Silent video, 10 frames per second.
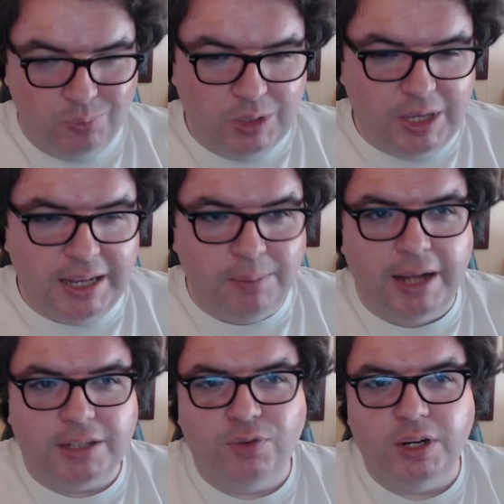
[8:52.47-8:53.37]
getting back
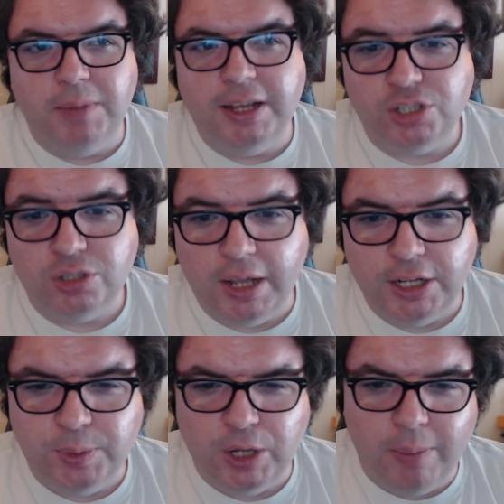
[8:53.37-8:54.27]
to Funimation,
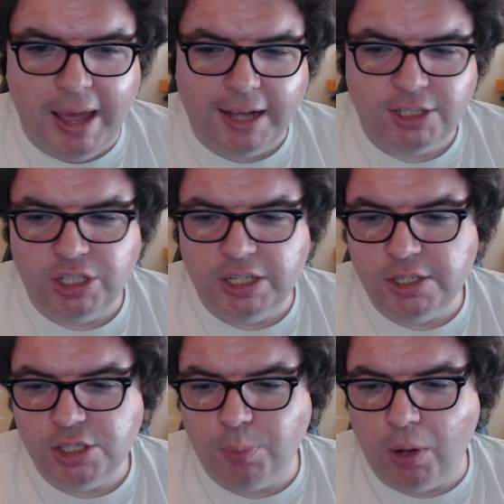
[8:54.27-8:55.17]
HBO Max
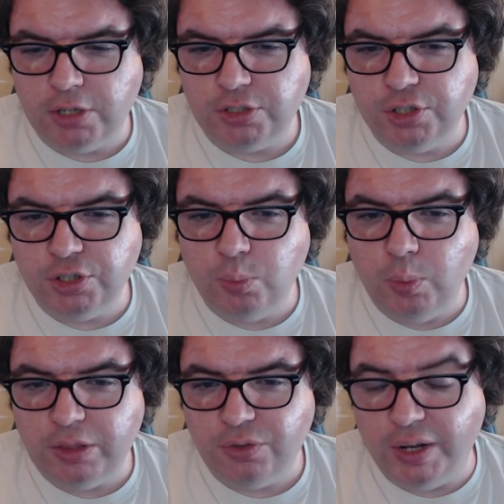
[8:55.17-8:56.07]
is partnered
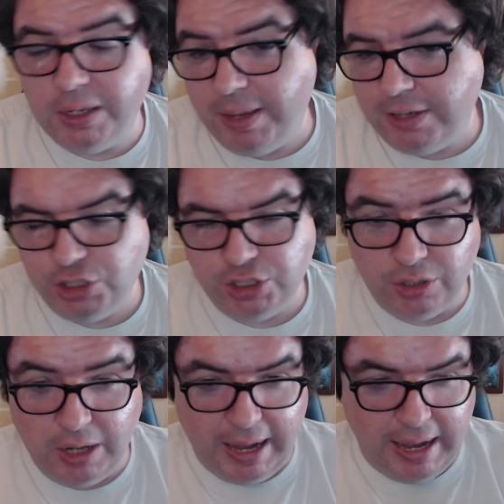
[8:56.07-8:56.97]
with Funimation
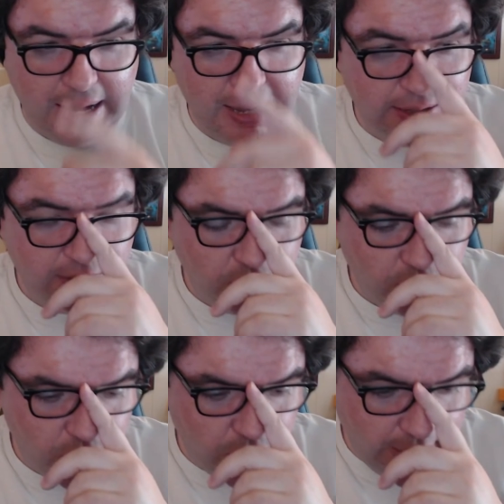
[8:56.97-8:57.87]

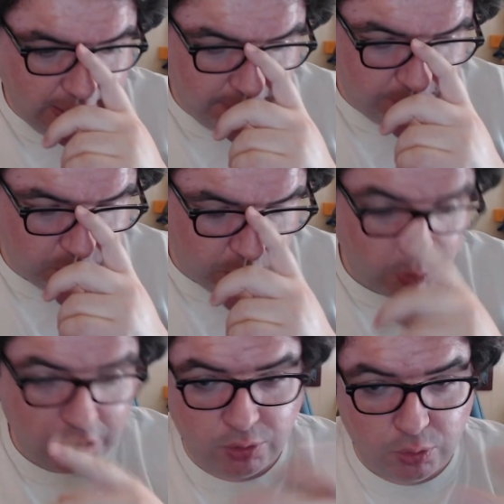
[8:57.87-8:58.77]
and um, or
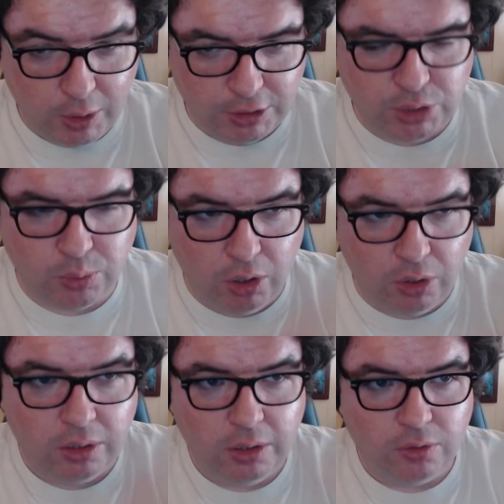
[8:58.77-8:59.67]
rather Crunchyroll
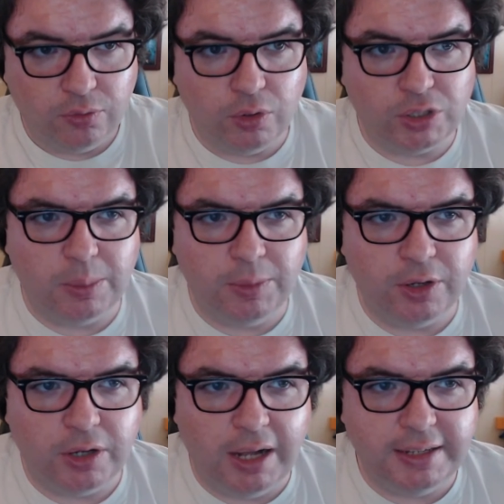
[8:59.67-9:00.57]
for some of their
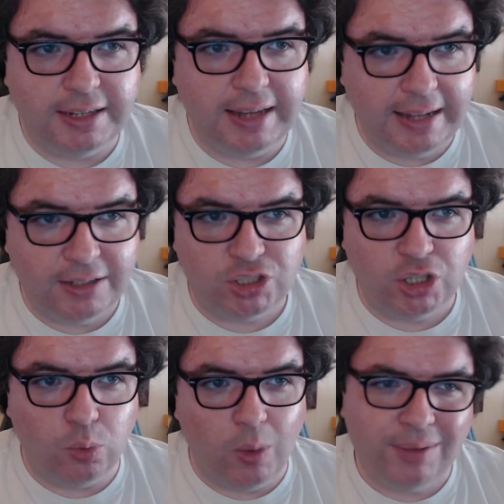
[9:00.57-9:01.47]
content, and
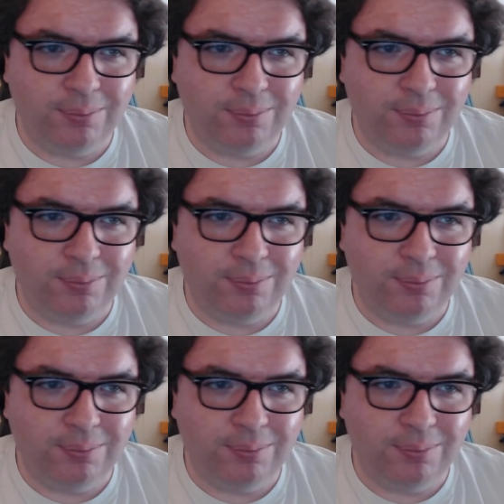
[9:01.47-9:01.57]
so